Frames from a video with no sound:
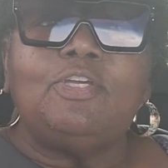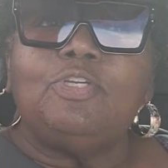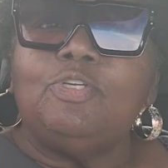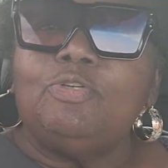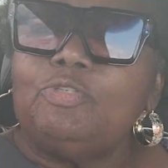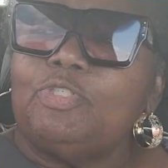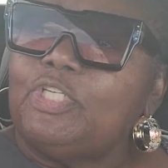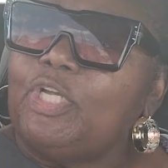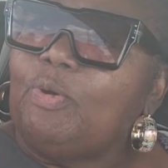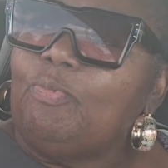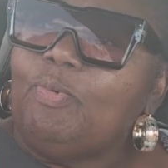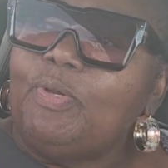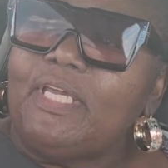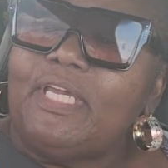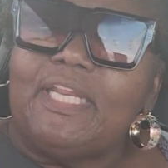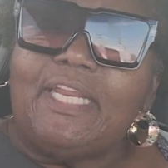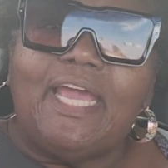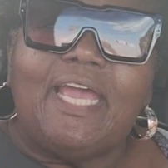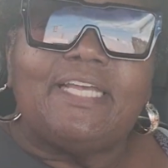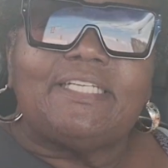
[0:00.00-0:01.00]
You said we
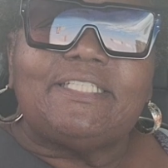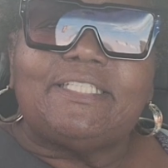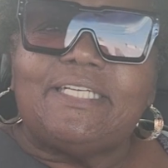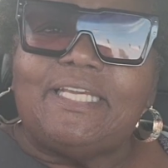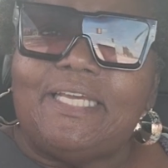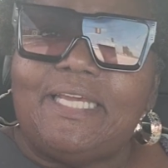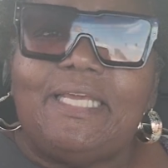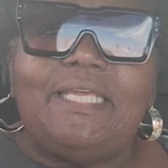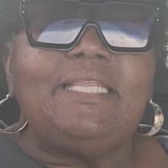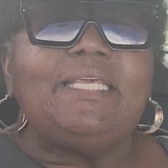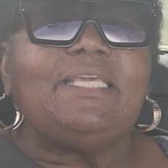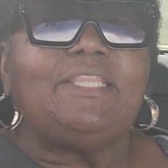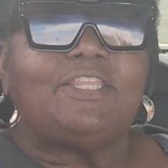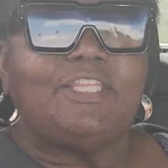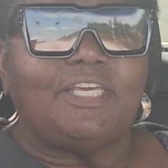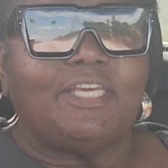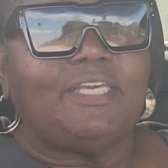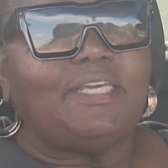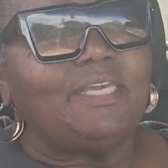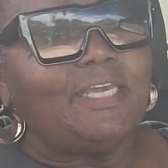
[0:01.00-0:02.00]
can ask
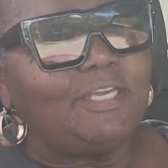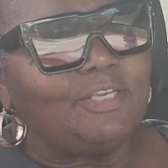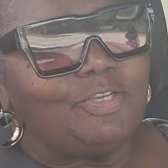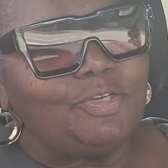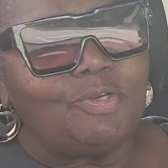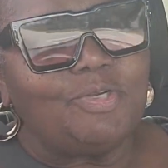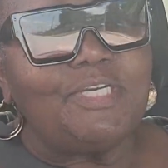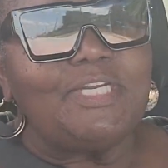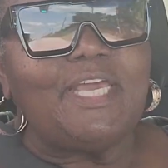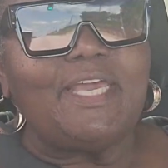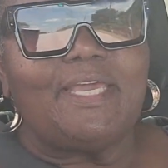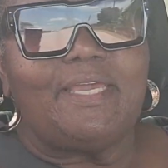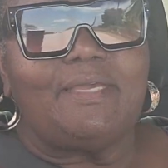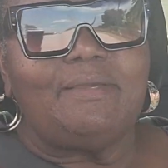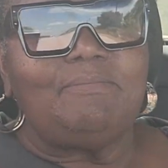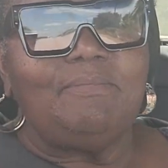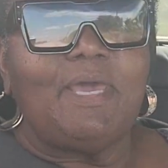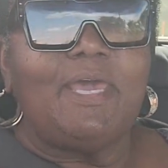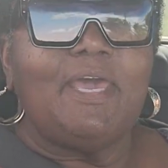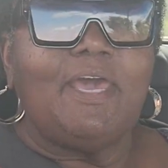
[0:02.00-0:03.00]
anything in your
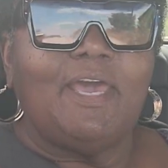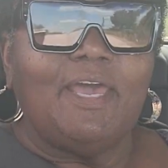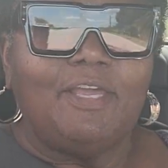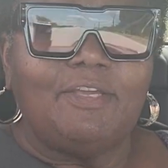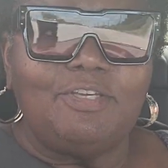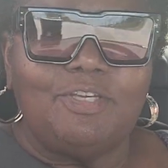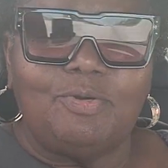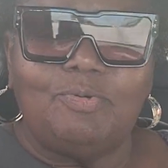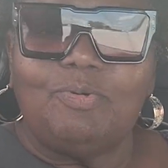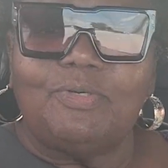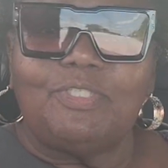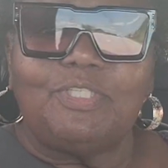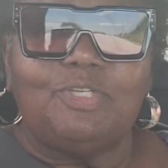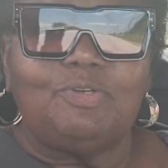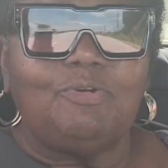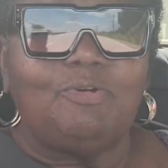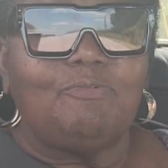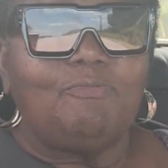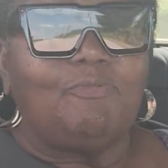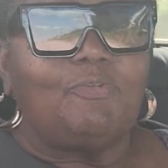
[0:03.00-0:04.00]
name and you will
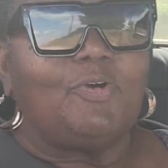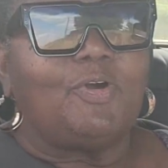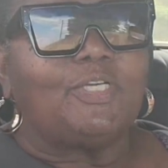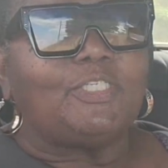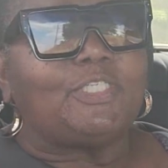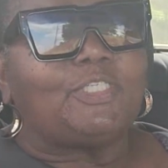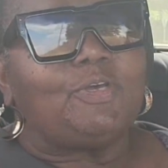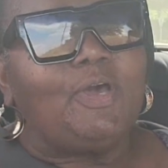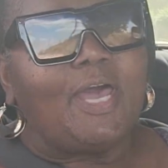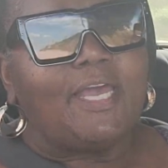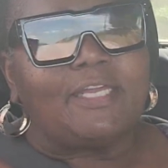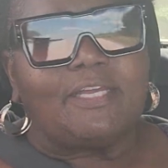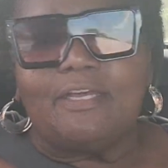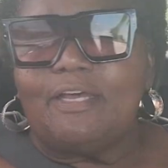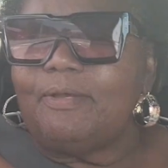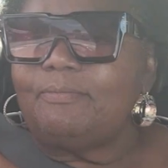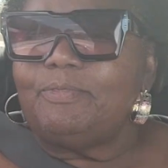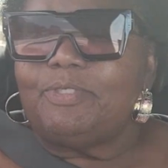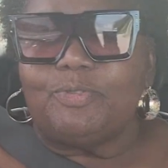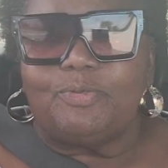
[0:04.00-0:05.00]
do it for us. So I
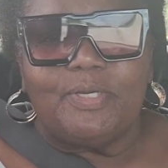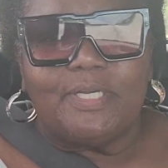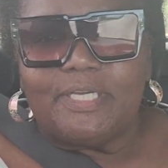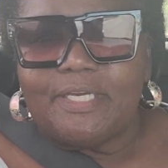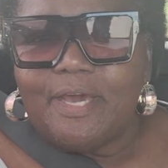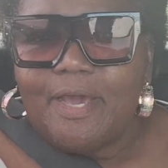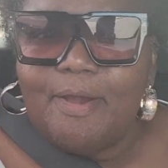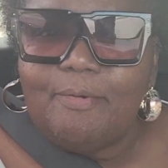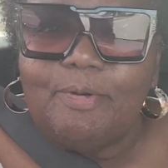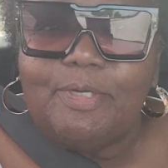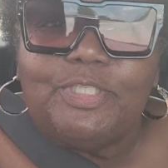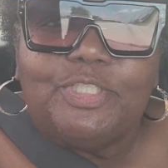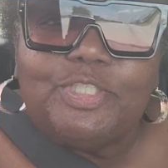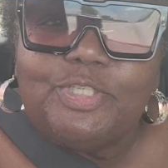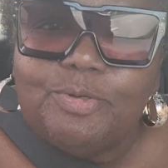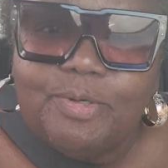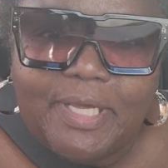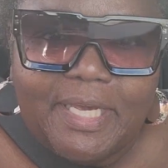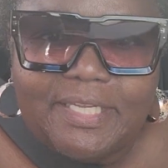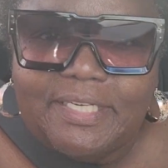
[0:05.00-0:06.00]
come to encourage
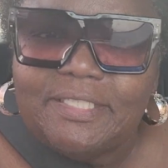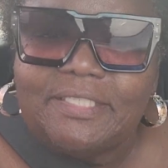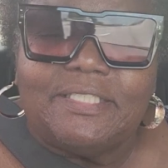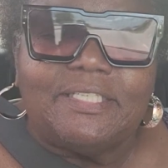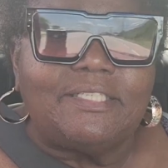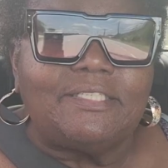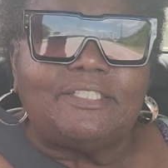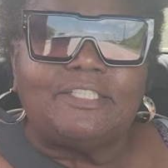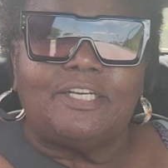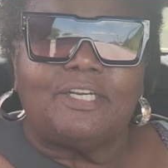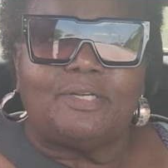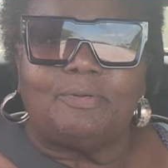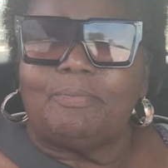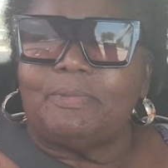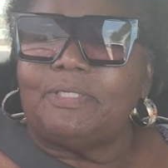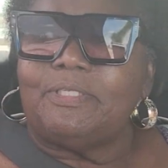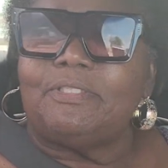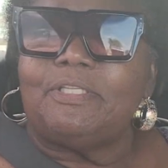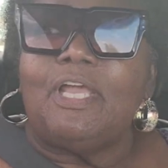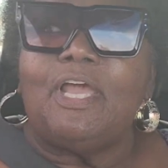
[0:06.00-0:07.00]
you, ladies and
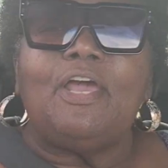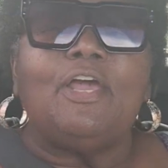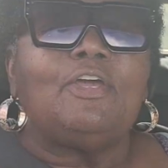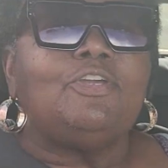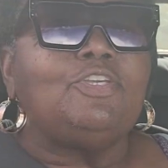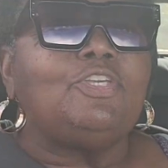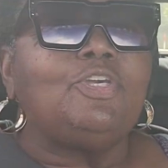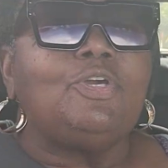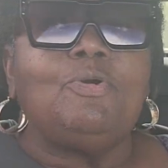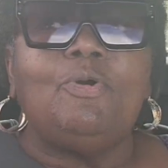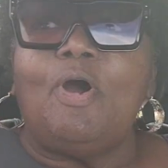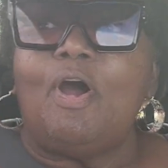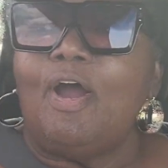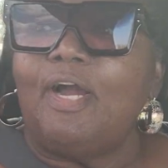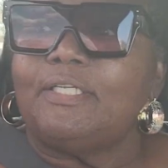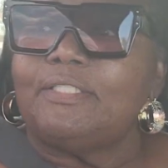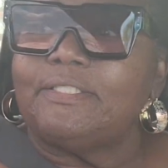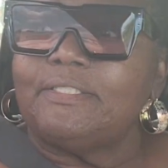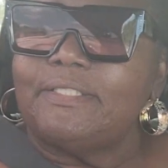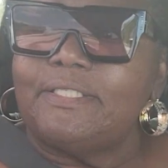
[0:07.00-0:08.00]
gentlemen, you
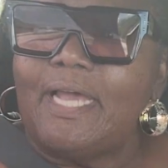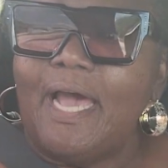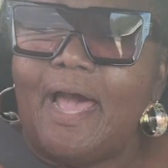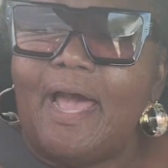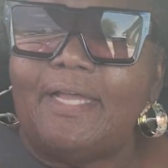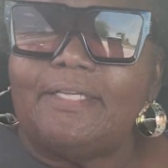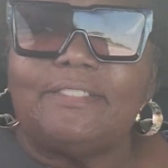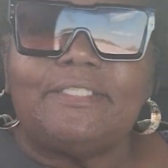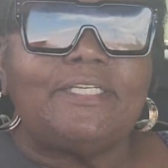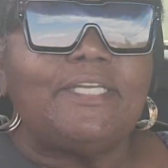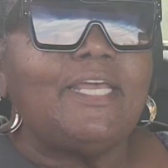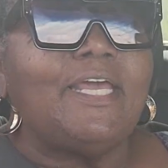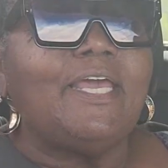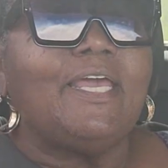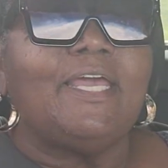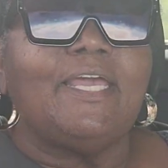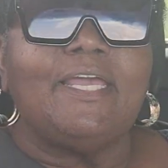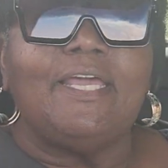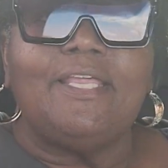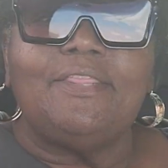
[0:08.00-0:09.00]
are not
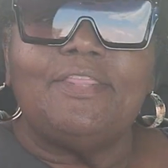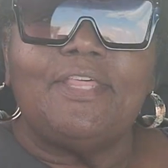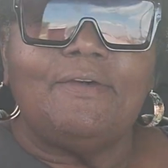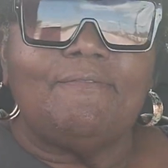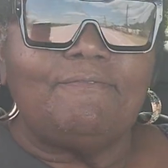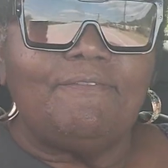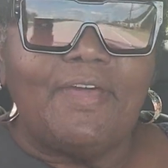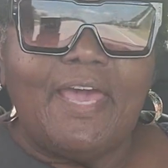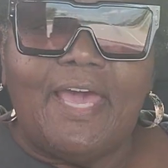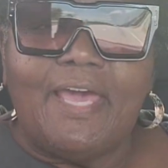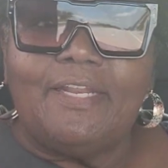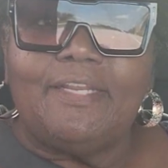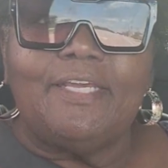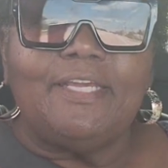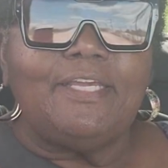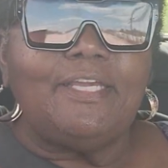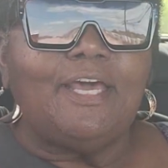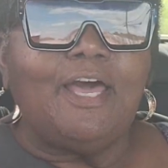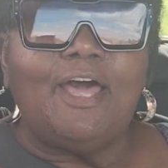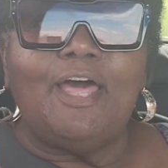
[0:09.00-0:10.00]
in the
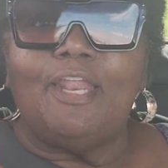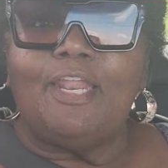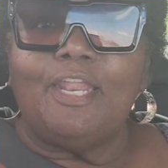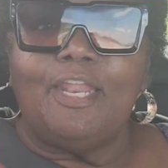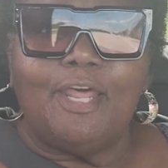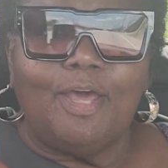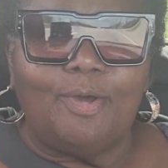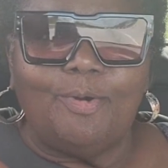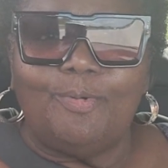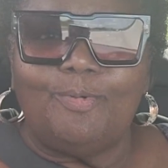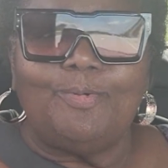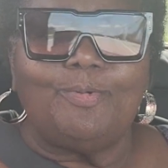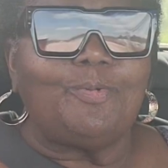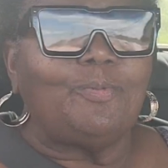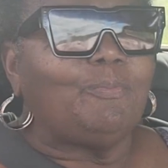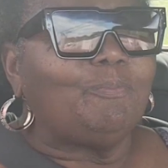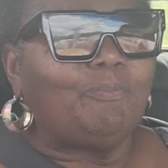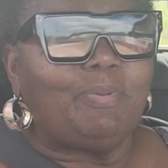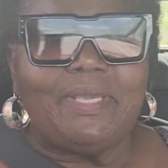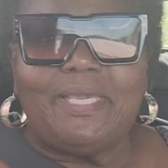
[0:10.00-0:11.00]
valley
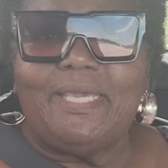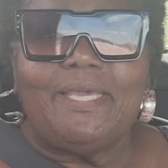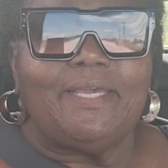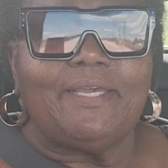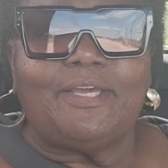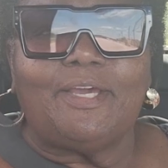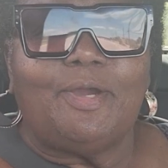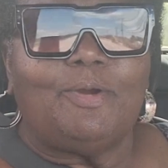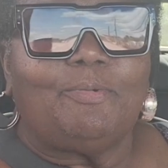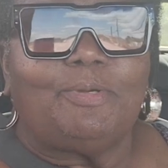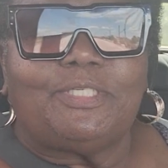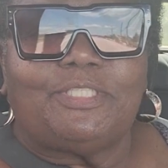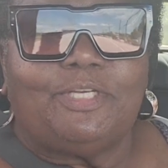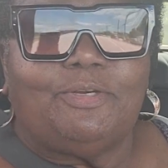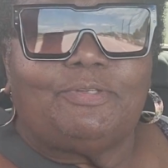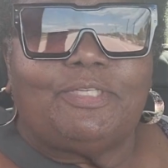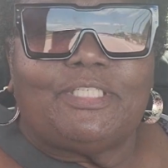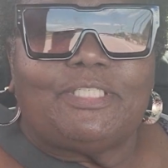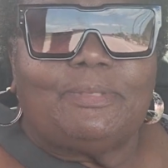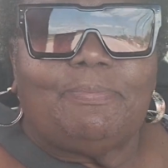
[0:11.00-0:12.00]
alone. Be encouraged
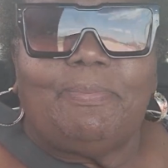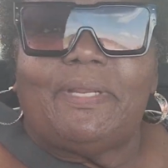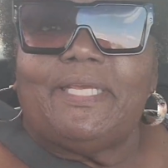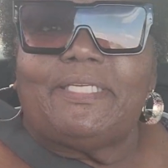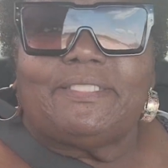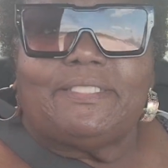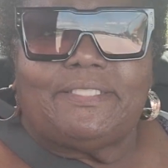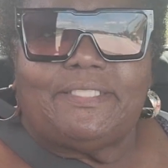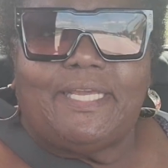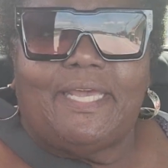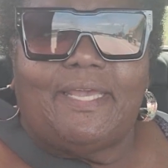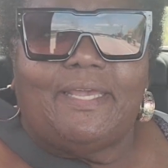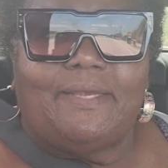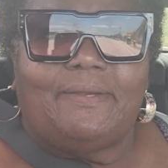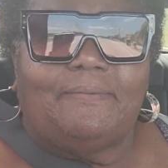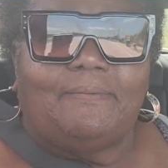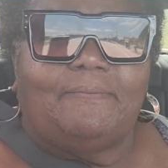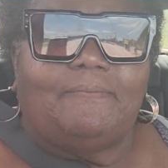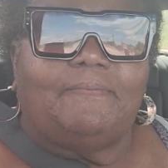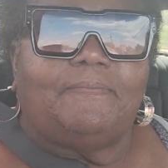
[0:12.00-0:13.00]
on this blessed day.